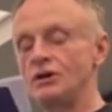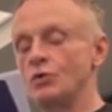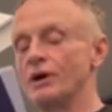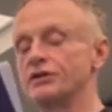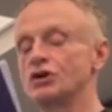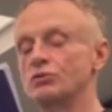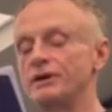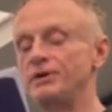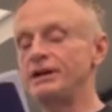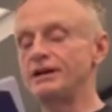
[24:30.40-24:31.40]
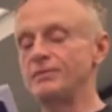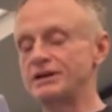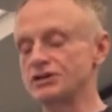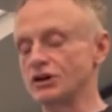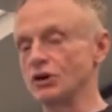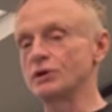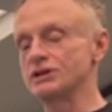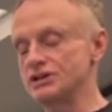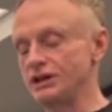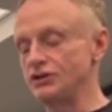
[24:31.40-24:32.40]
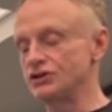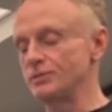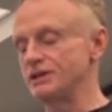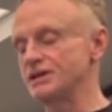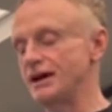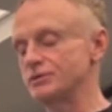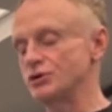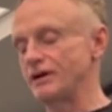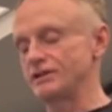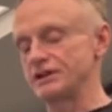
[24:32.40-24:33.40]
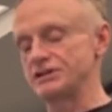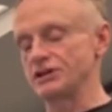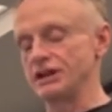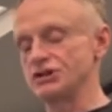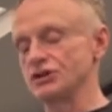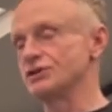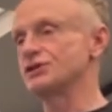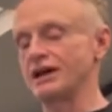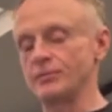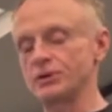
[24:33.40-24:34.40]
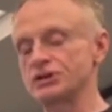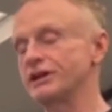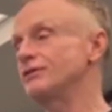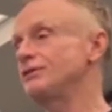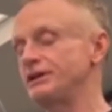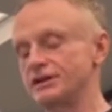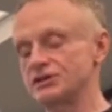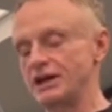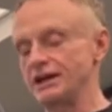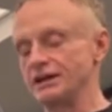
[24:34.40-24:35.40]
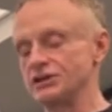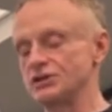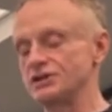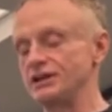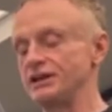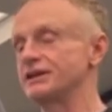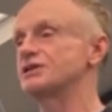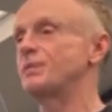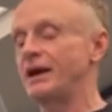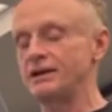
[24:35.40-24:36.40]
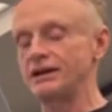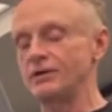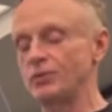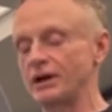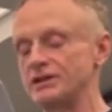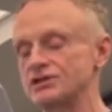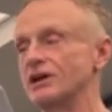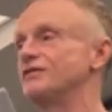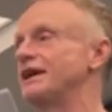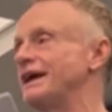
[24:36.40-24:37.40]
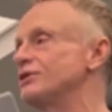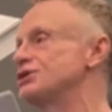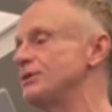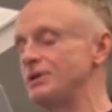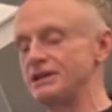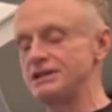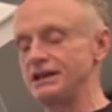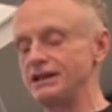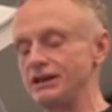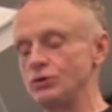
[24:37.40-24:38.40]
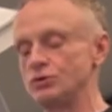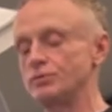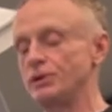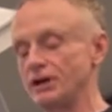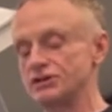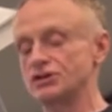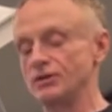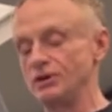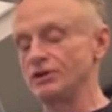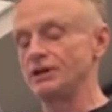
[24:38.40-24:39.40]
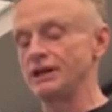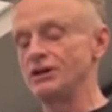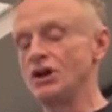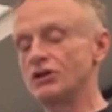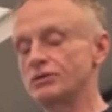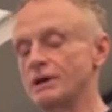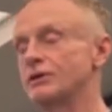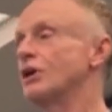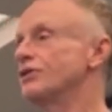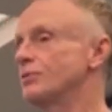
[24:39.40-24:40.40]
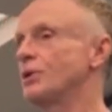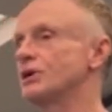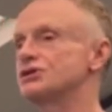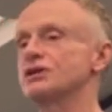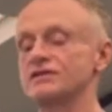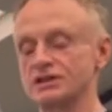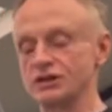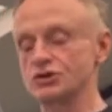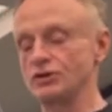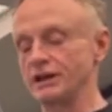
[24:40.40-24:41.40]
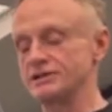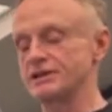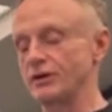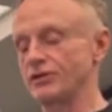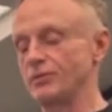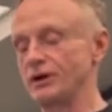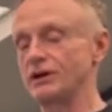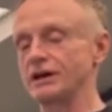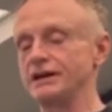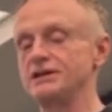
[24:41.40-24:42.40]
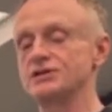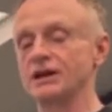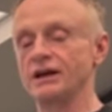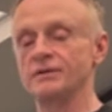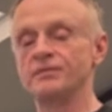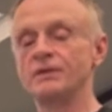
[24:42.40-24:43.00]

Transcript: While the Caribbean and Mexico continue to be top travel destinations, I'm particularly excited to see the expanding embrace of the LGBTQ plus community throughout other parts of Central and South America, he said.